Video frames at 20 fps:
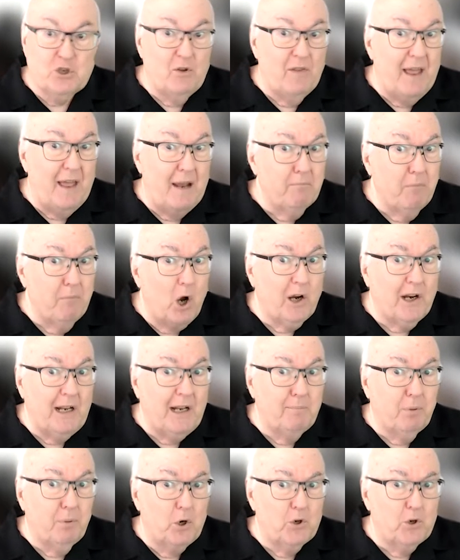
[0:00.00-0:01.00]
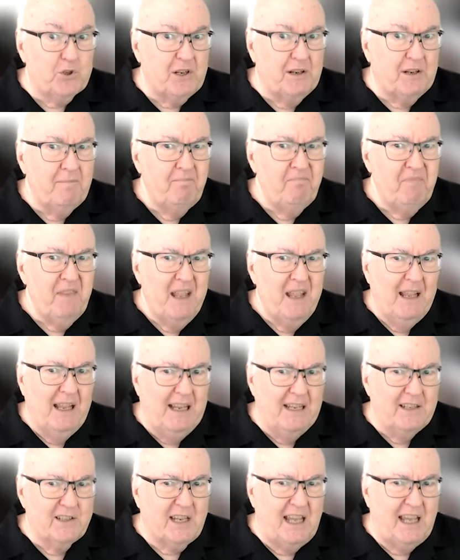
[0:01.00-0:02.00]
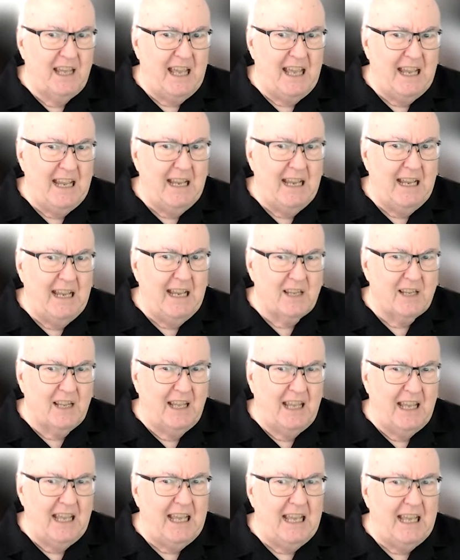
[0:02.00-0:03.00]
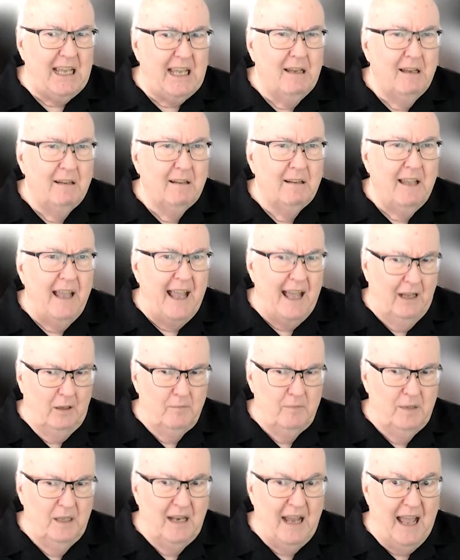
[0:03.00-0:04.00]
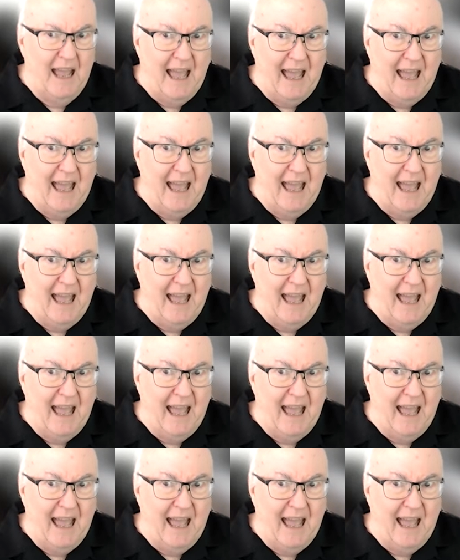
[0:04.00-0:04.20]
So that marketing person is the key element.